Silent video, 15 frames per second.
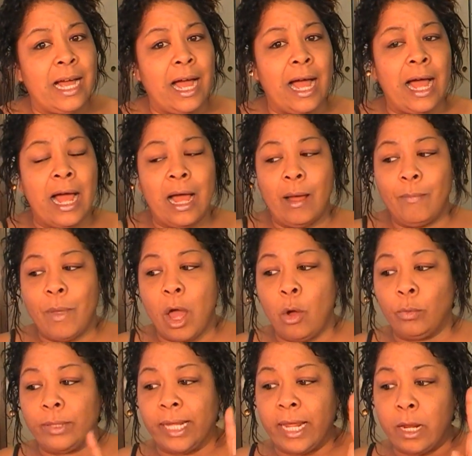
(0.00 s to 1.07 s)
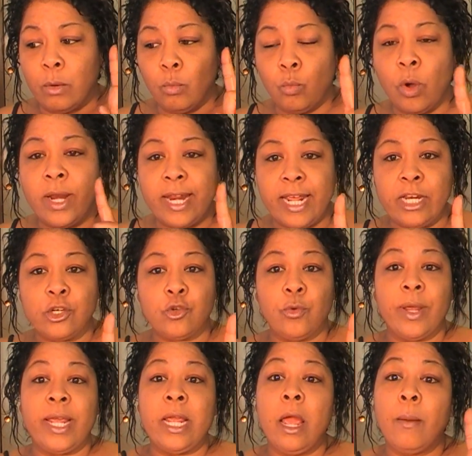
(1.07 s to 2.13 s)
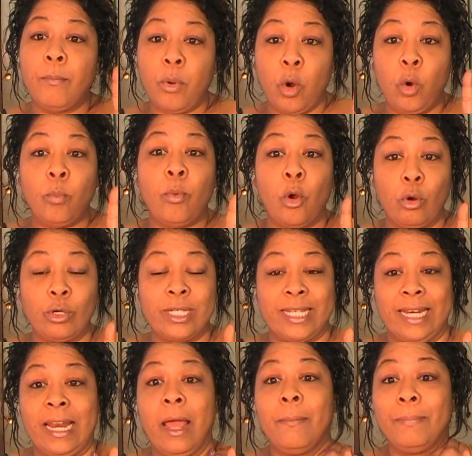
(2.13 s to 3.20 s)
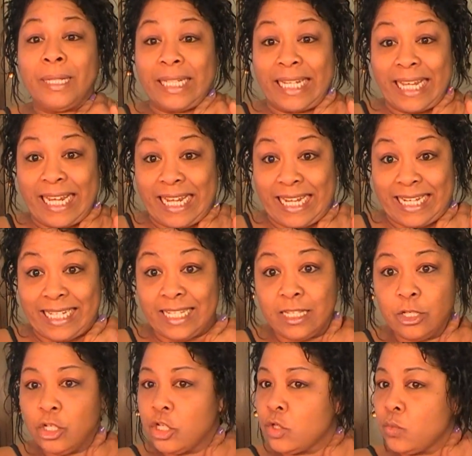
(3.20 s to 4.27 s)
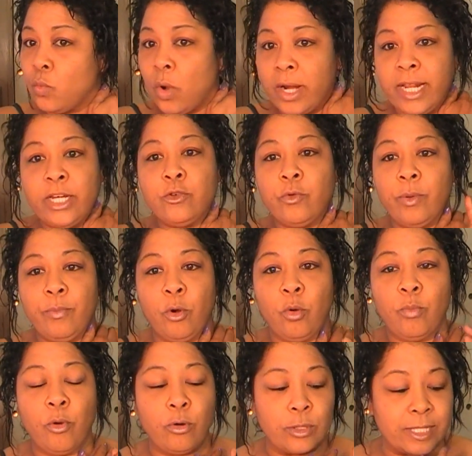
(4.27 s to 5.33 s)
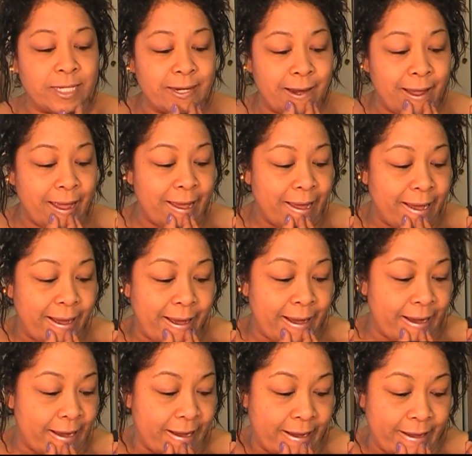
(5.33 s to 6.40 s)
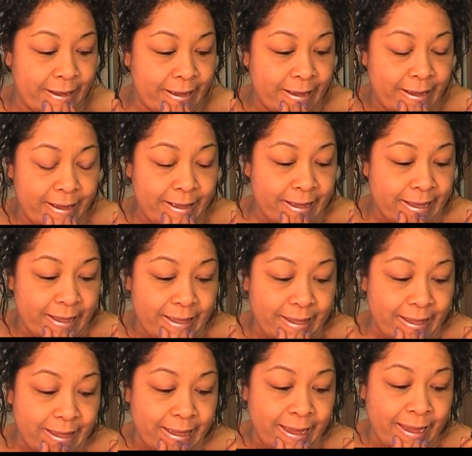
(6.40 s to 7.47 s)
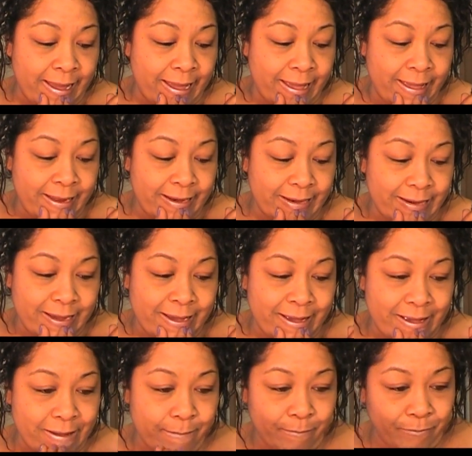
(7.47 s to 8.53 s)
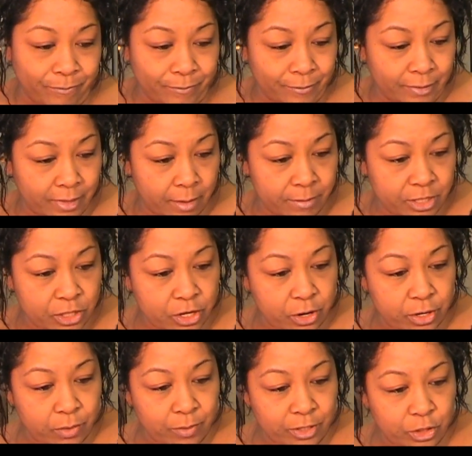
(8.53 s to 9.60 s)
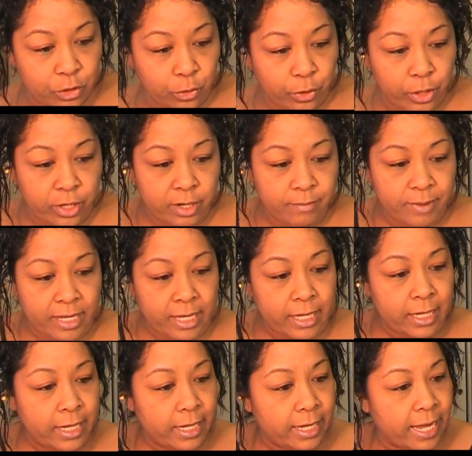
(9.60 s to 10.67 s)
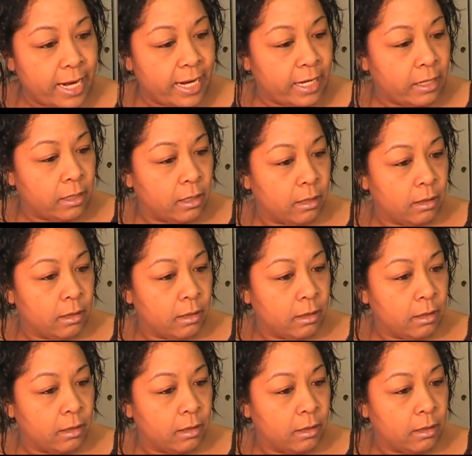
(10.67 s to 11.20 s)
um, only one entry per person, please. Just one entry per person. Uh, and um, let me show you what you're going to be getting.